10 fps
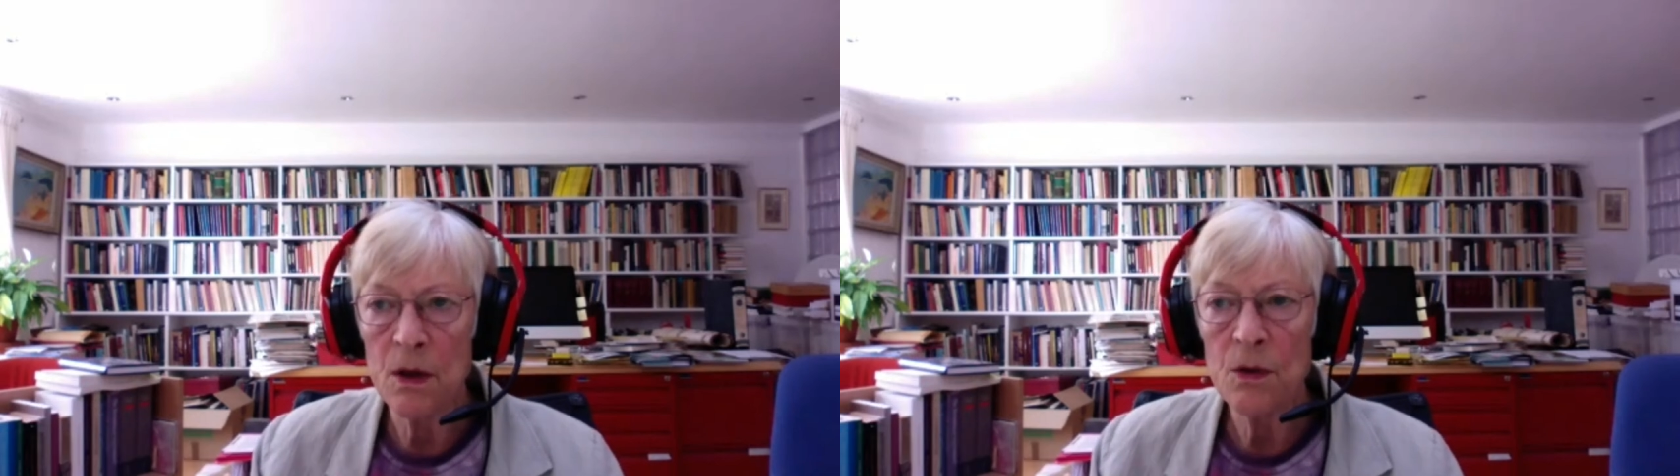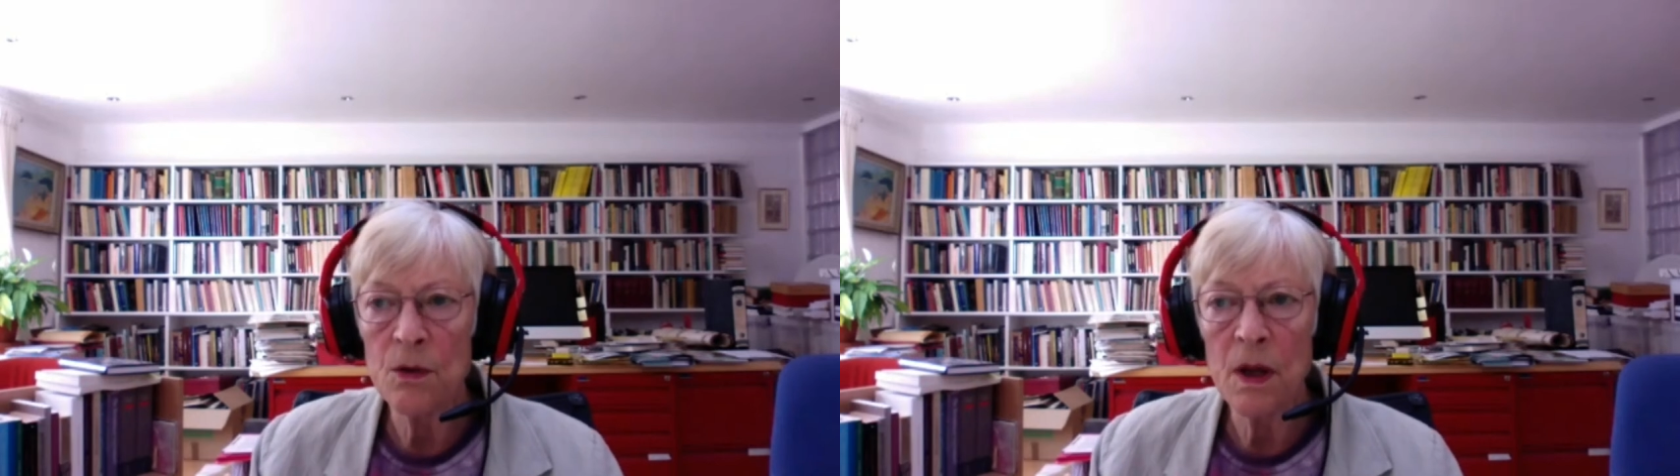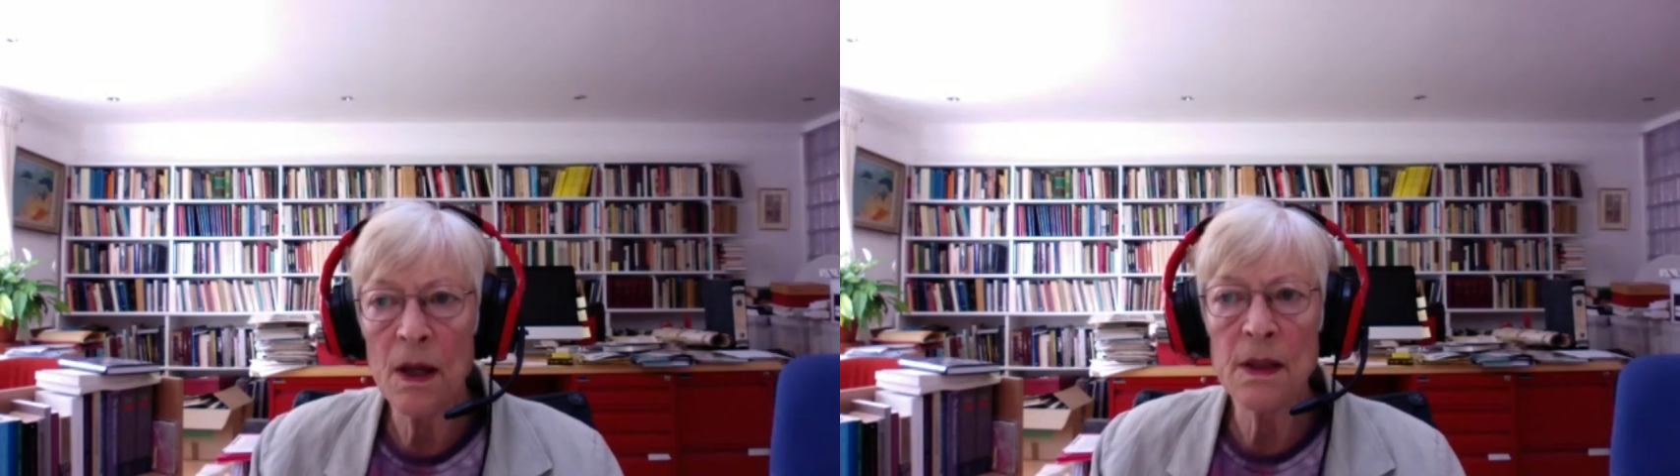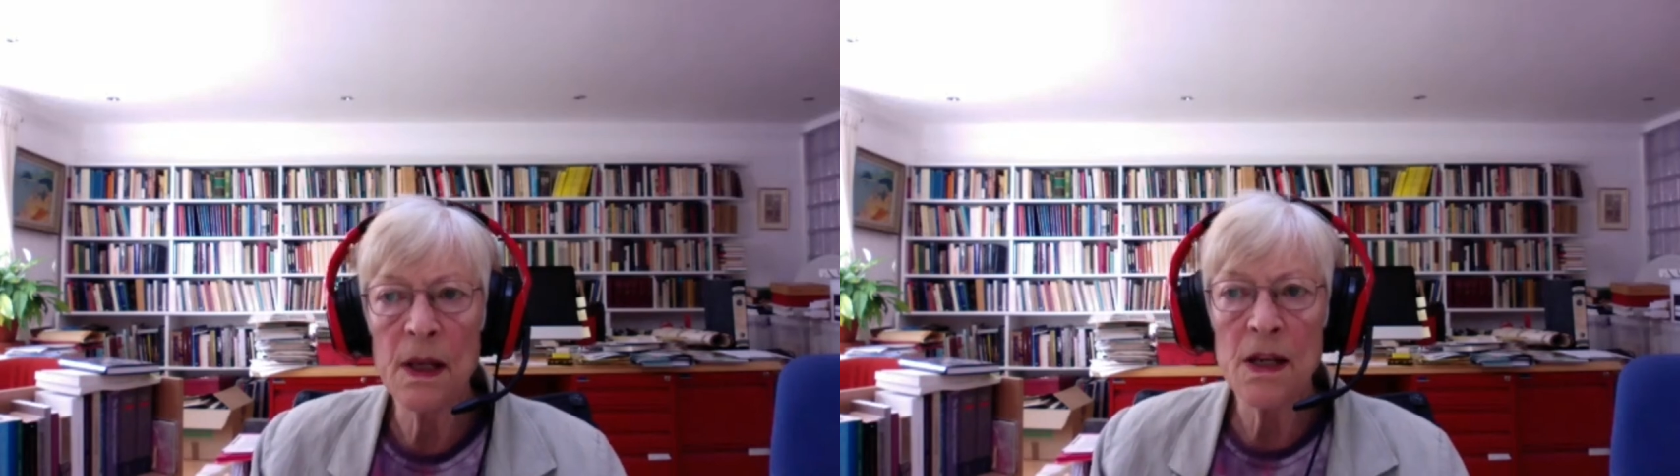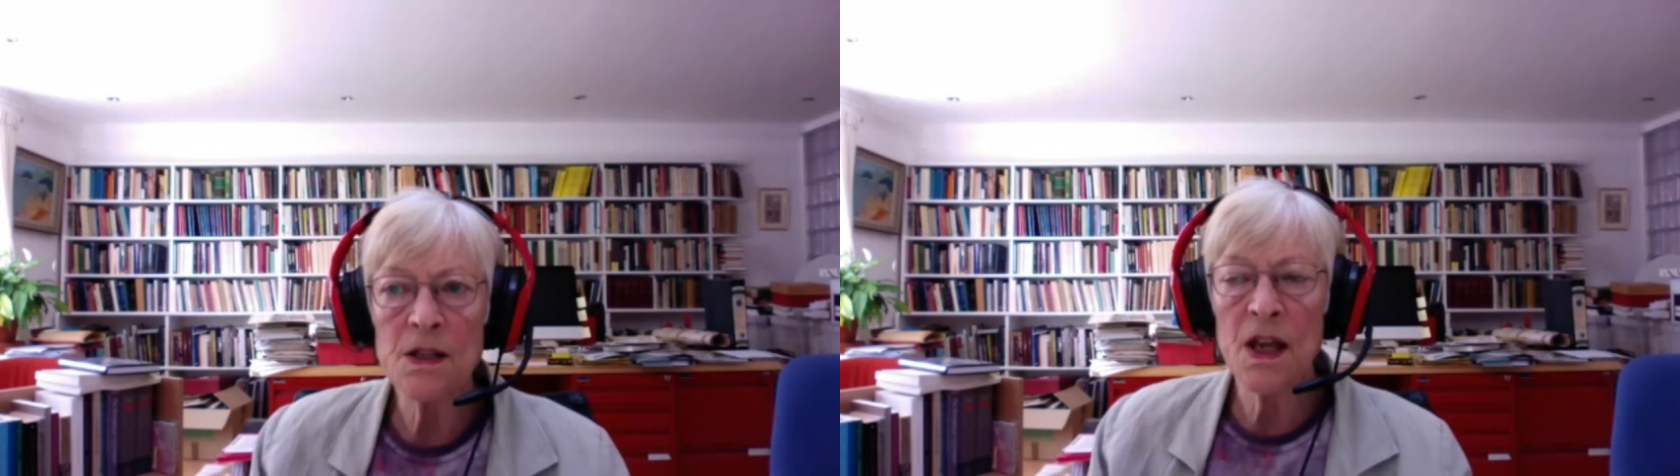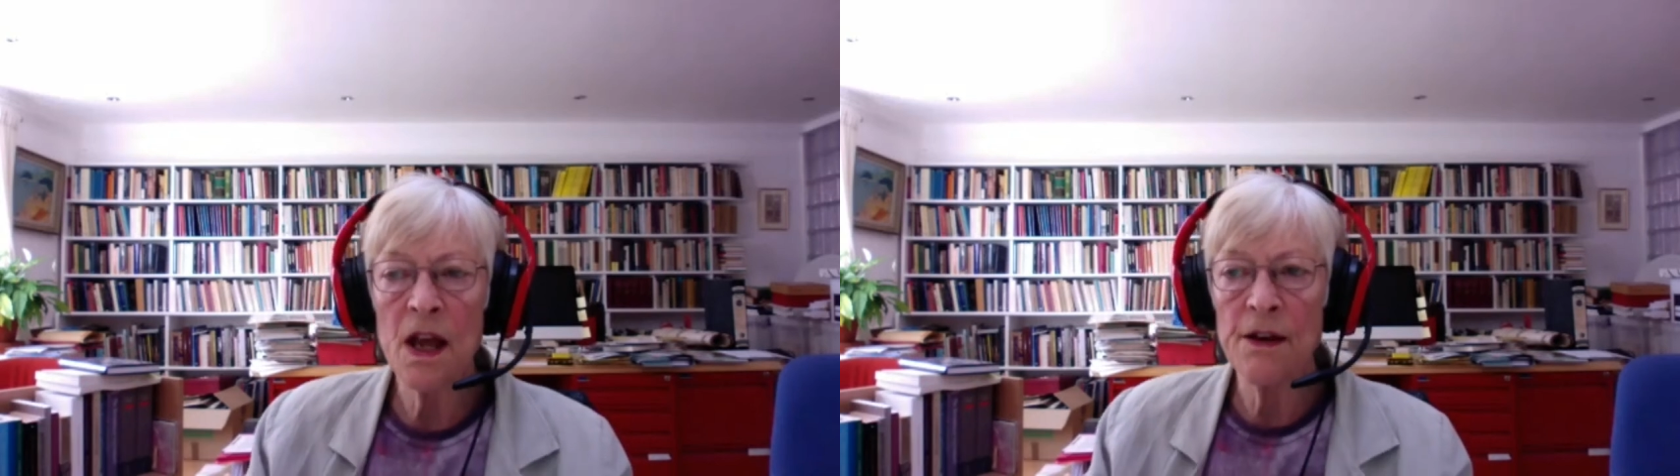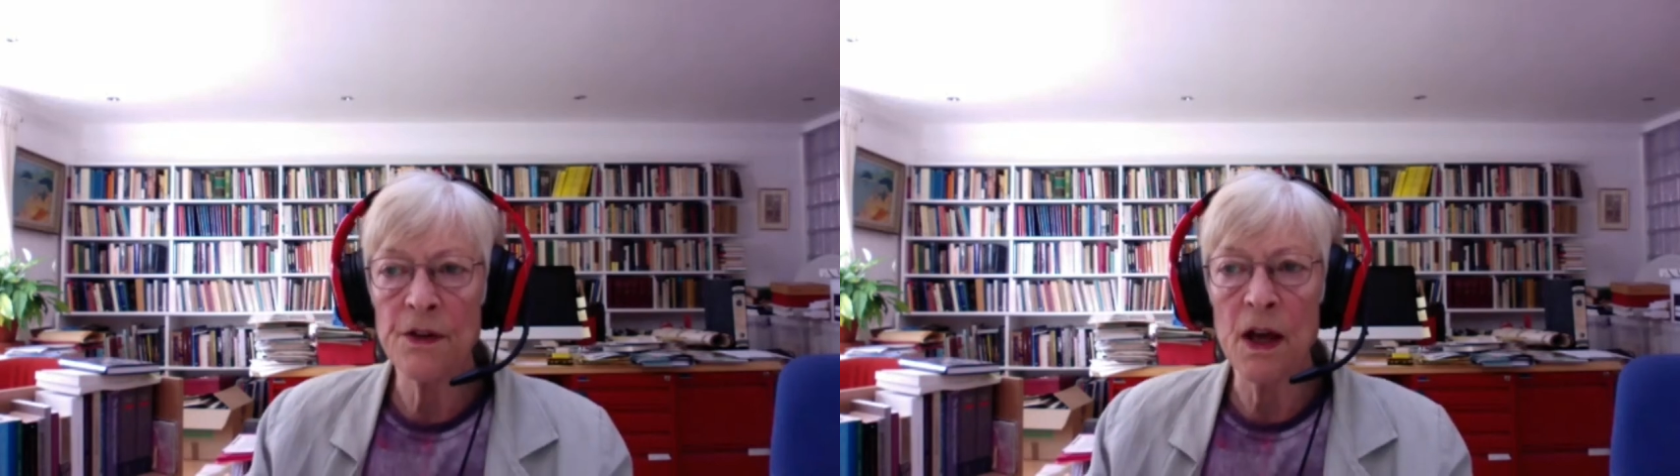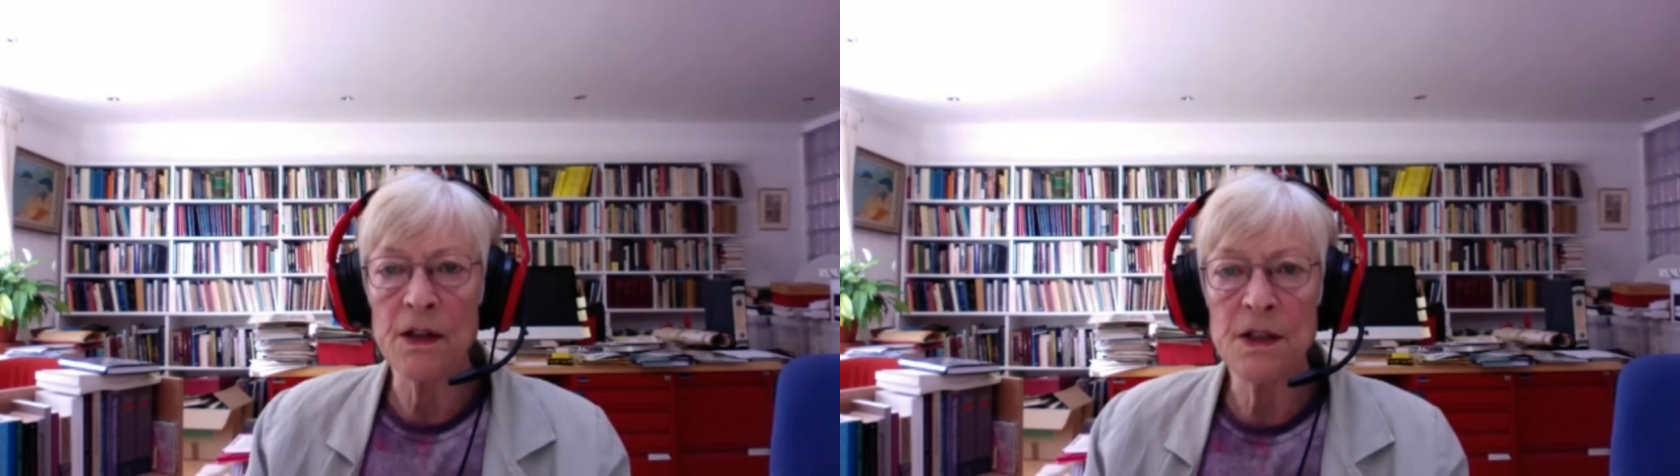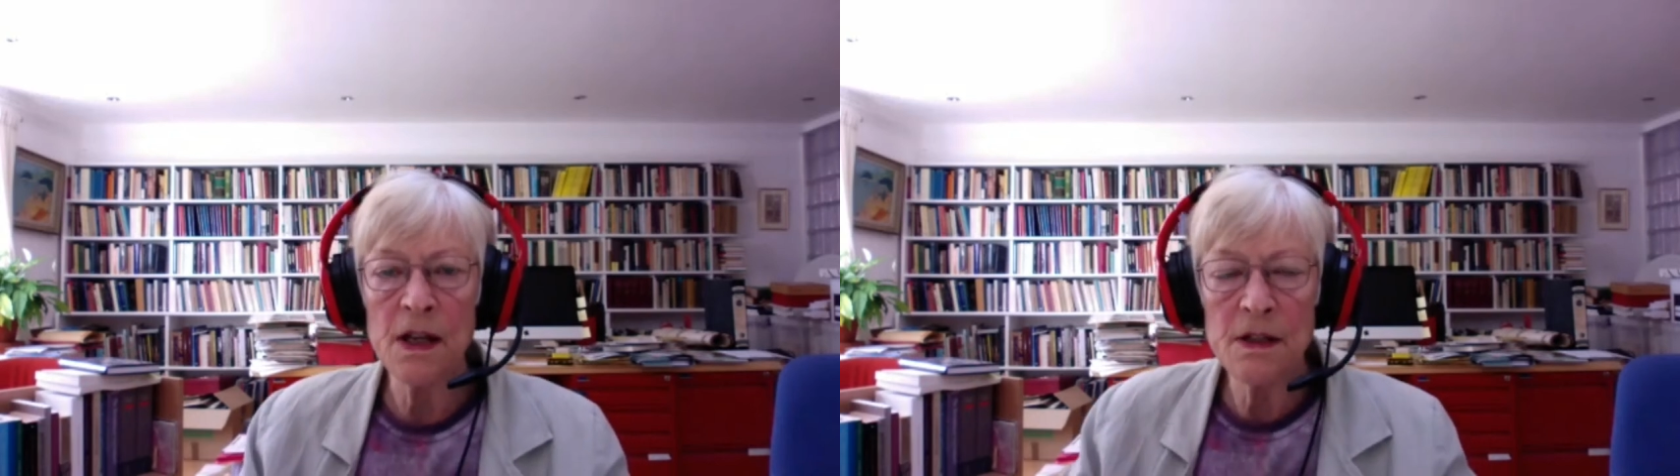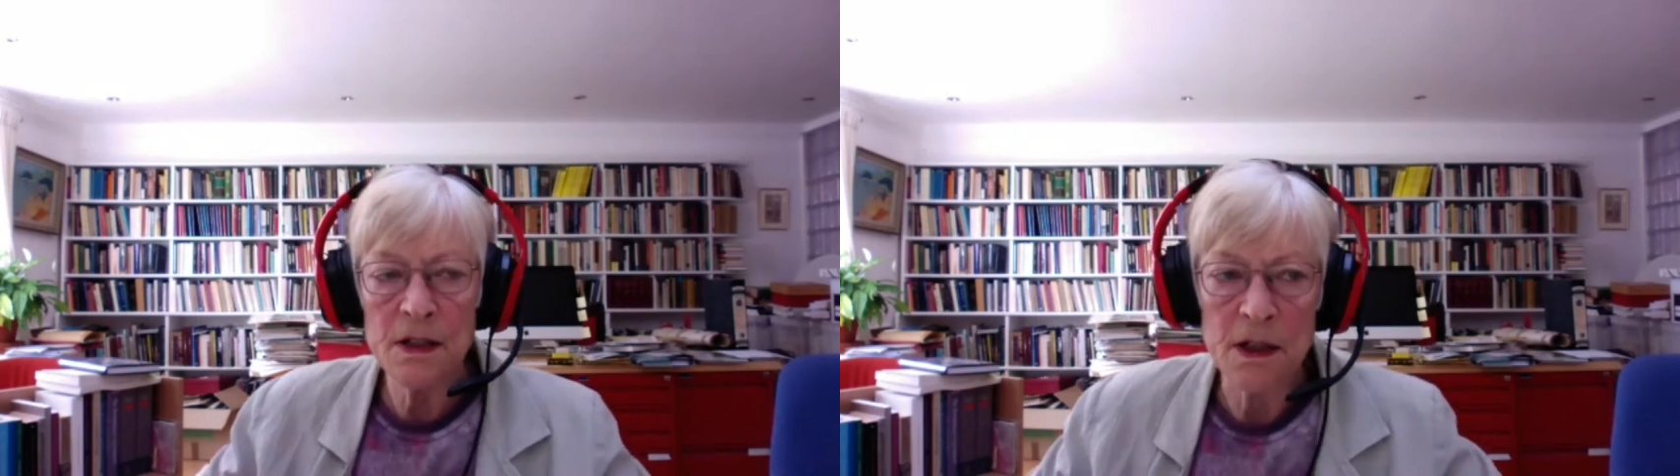who nonetheless have an
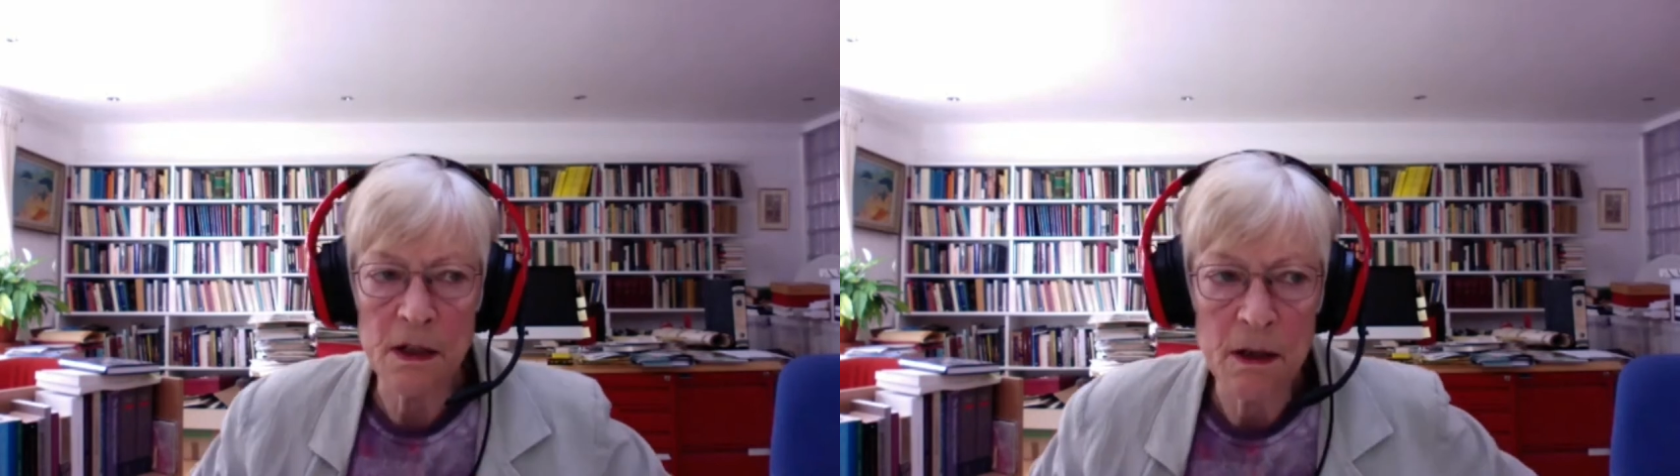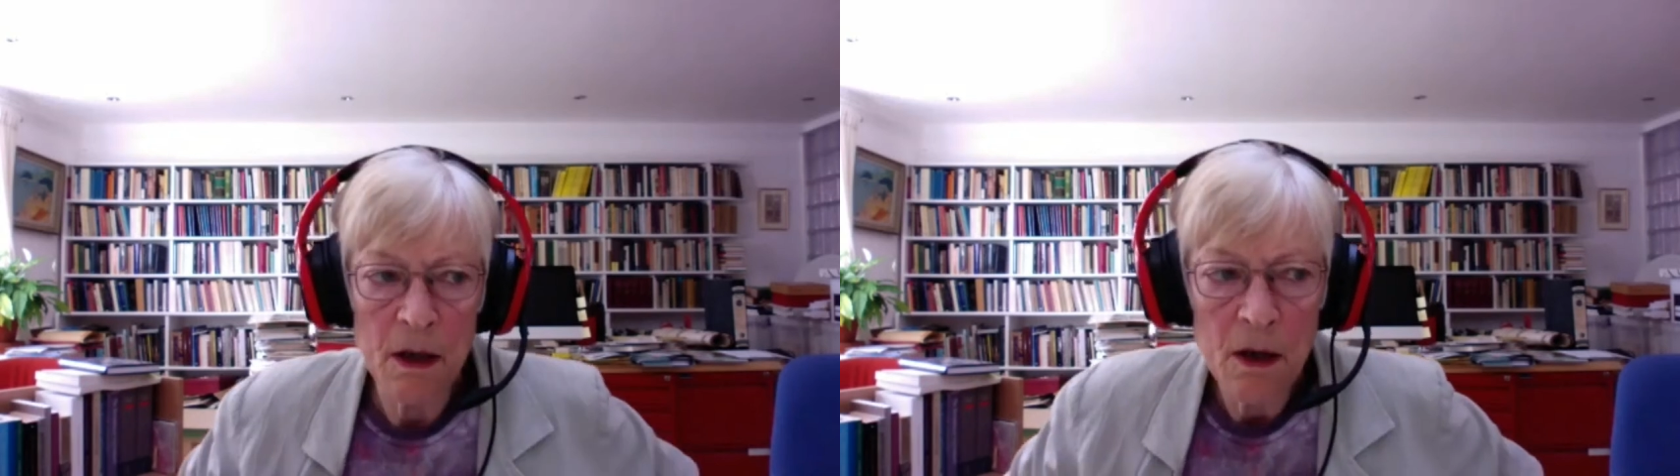identity